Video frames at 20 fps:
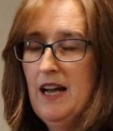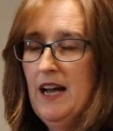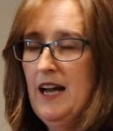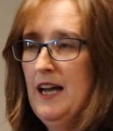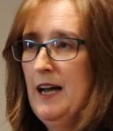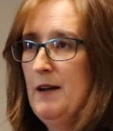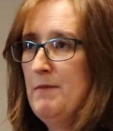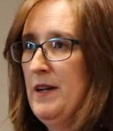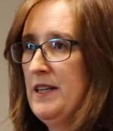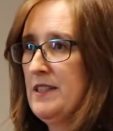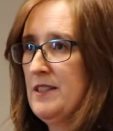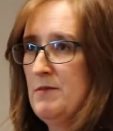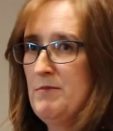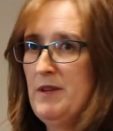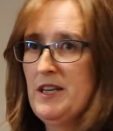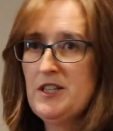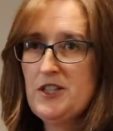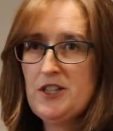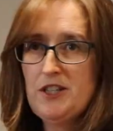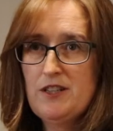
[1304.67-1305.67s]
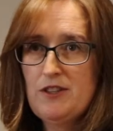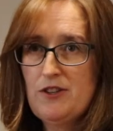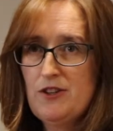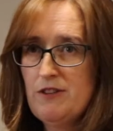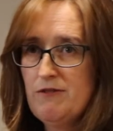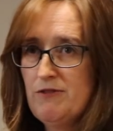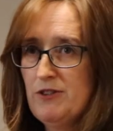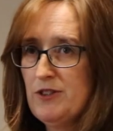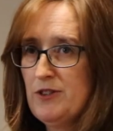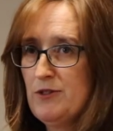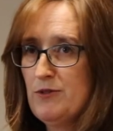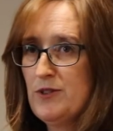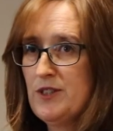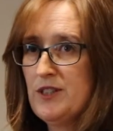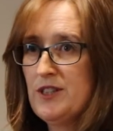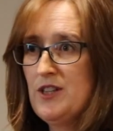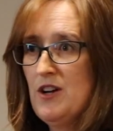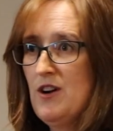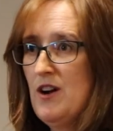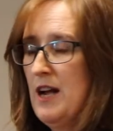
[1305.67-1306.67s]
as I mentioned, universal
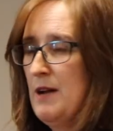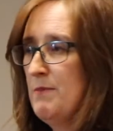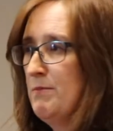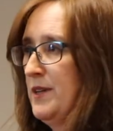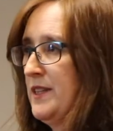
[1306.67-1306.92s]
design,